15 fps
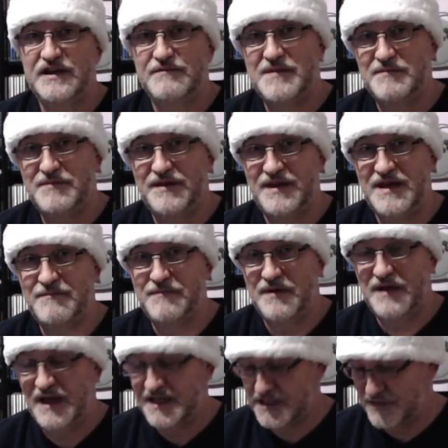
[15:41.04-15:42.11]
remember them?
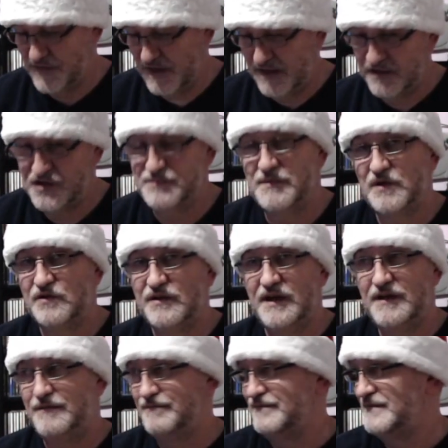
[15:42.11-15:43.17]
X-Files,
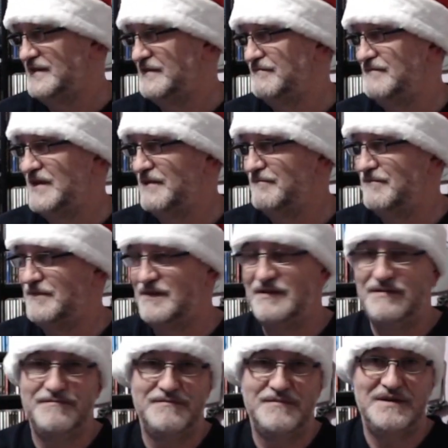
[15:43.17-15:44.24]
Mulder. Yep,
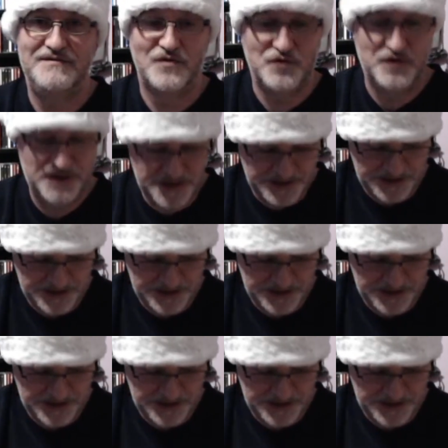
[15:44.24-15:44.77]
he voices